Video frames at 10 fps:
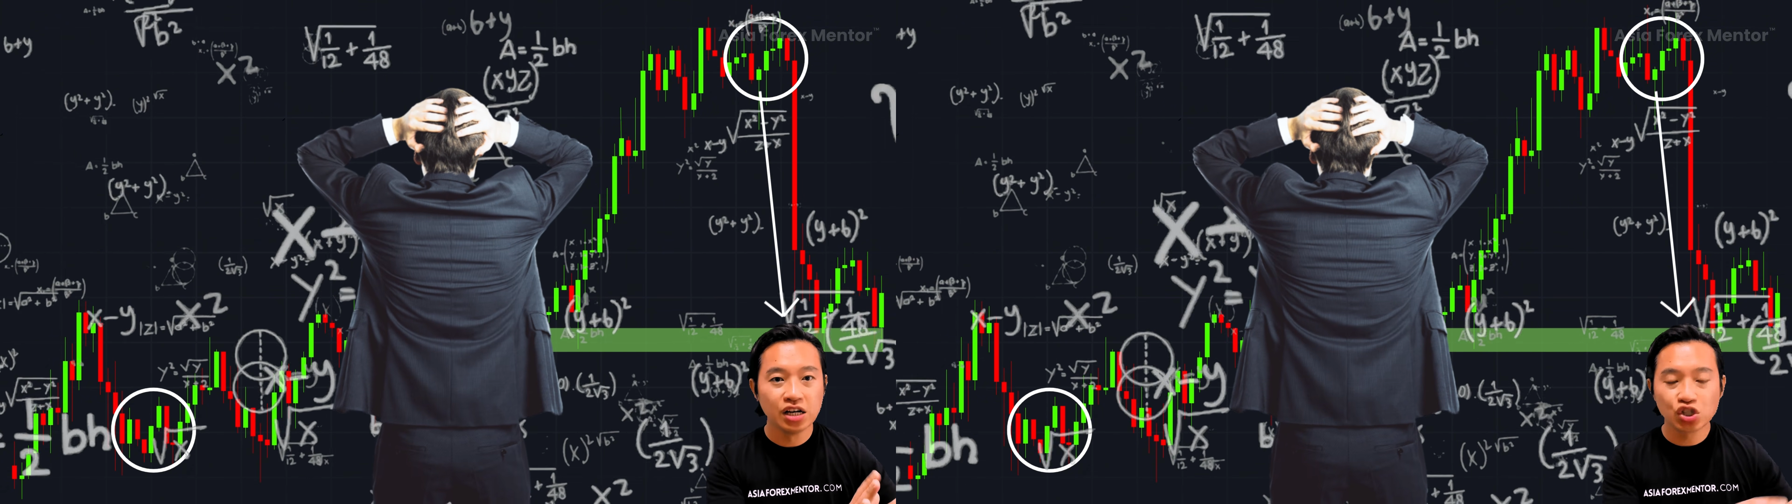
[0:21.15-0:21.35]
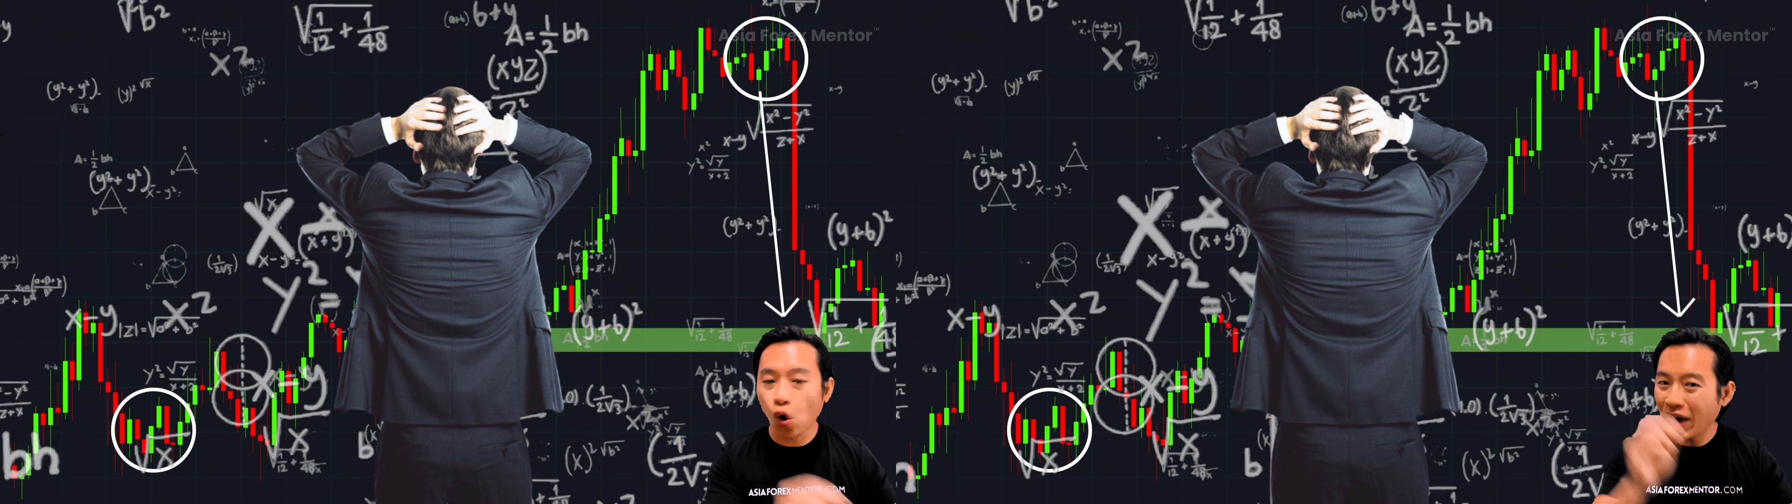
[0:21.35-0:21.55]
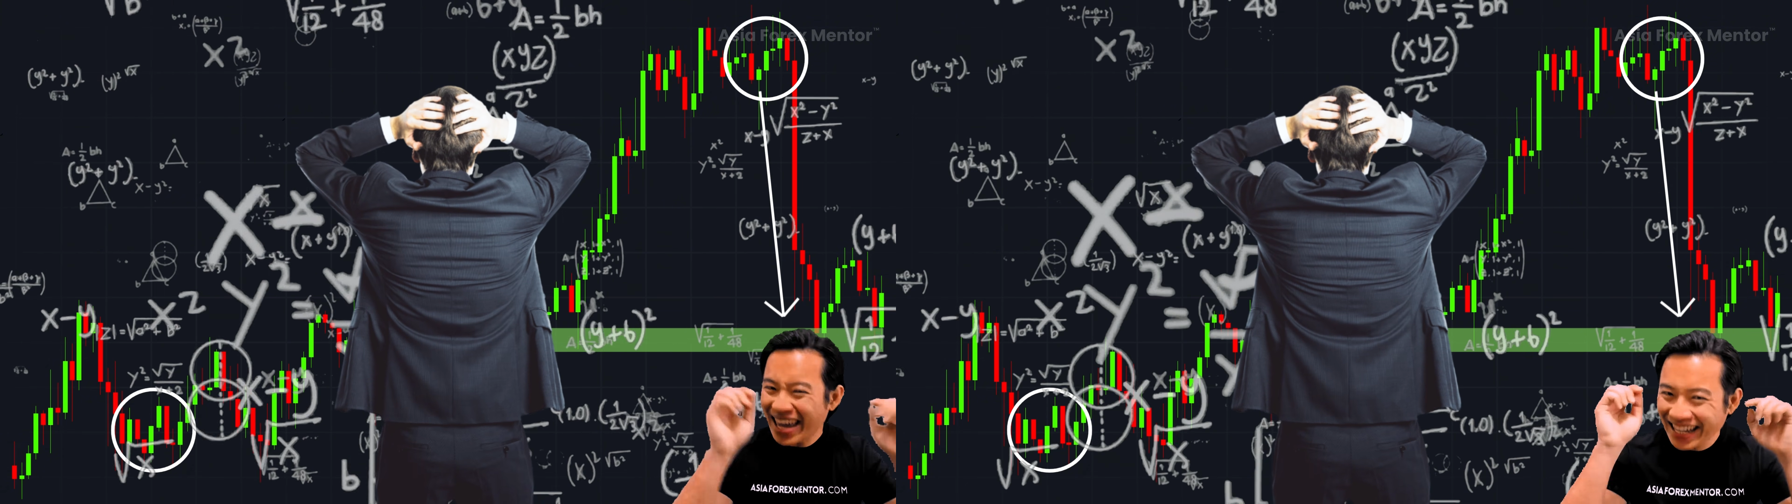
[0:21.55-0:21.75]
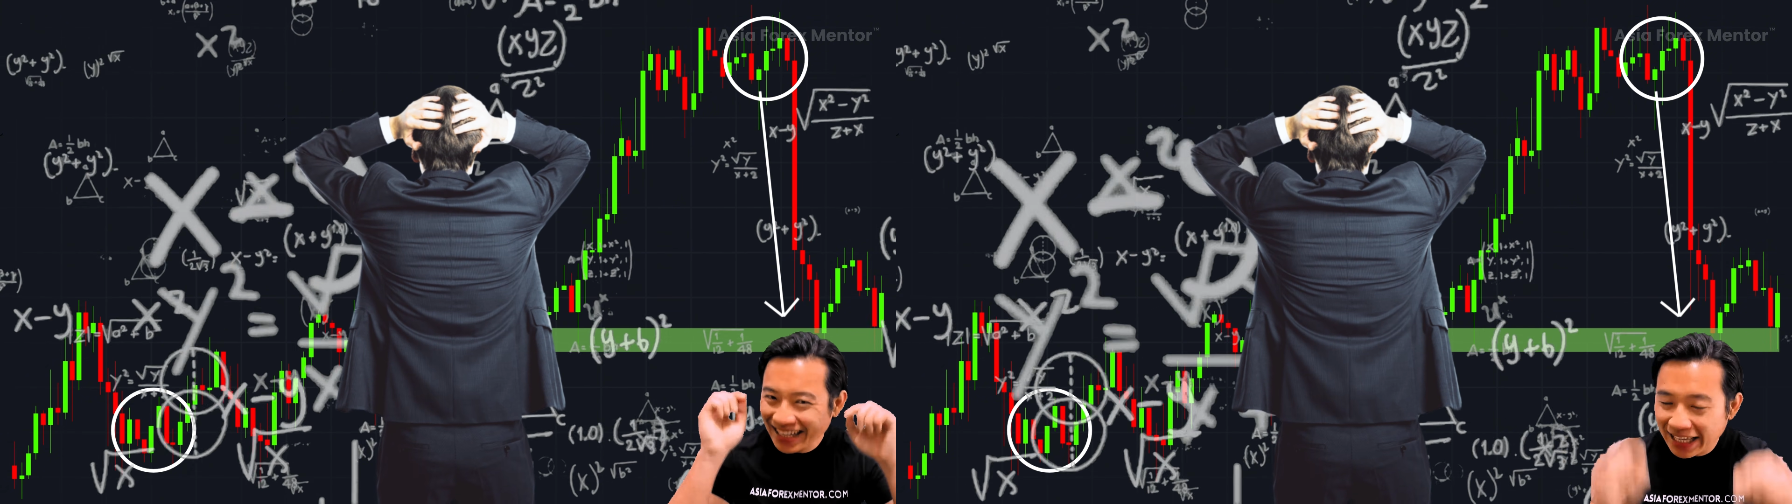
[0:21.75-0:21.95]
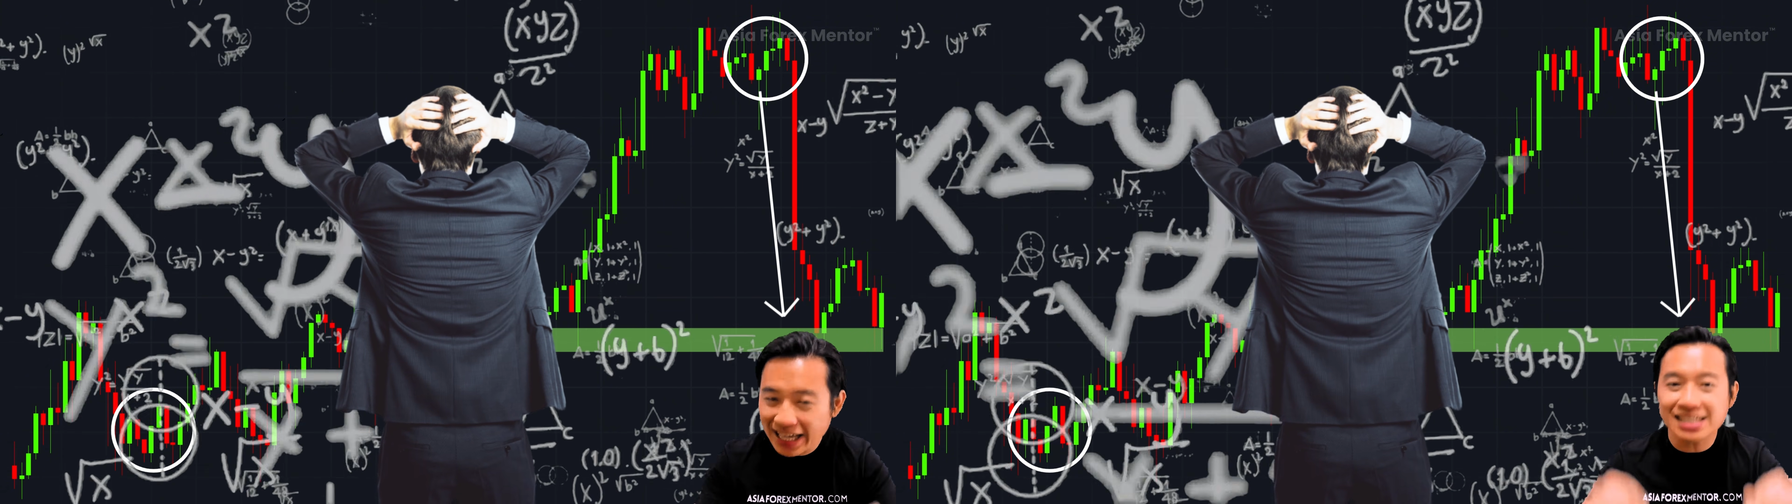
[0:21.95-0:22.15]
So
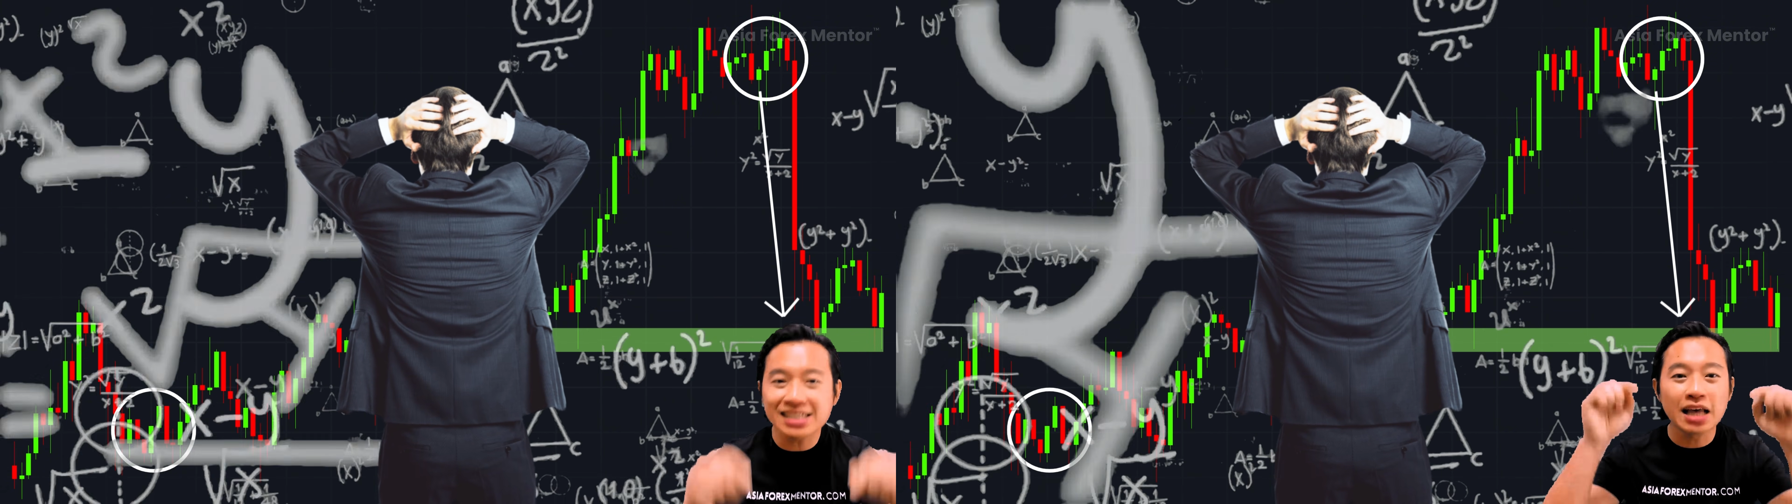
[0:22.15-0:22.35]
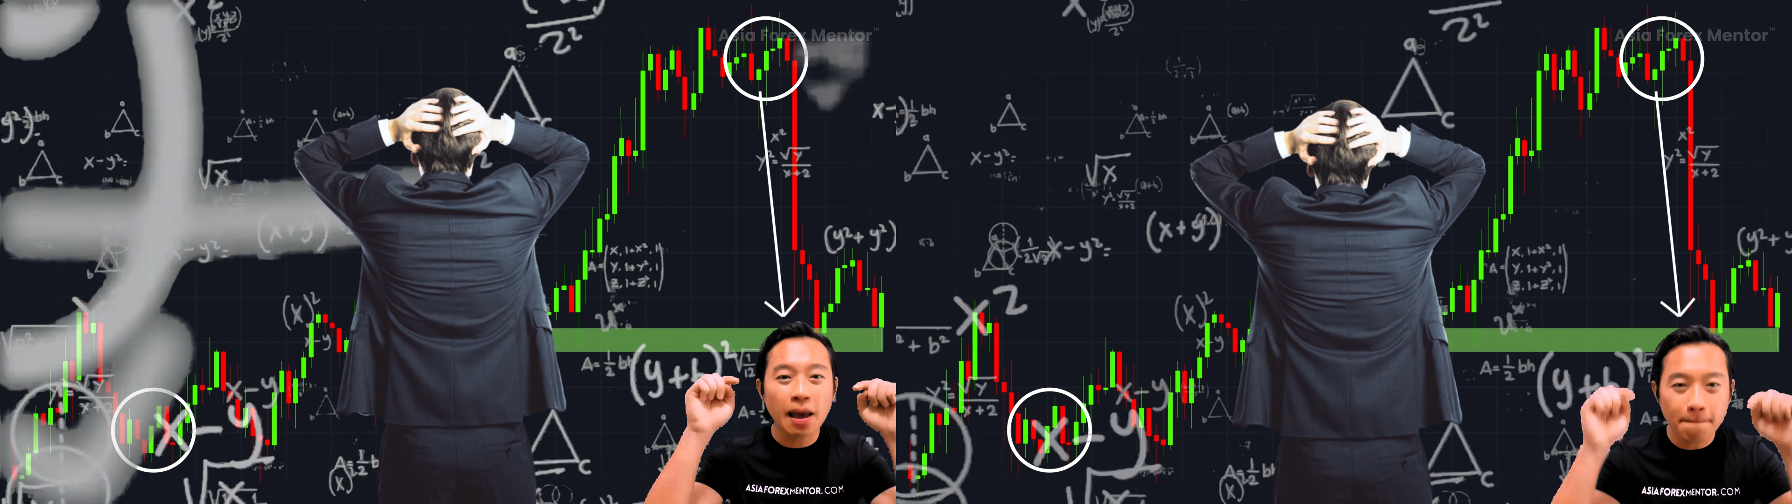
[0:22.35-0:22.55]
in this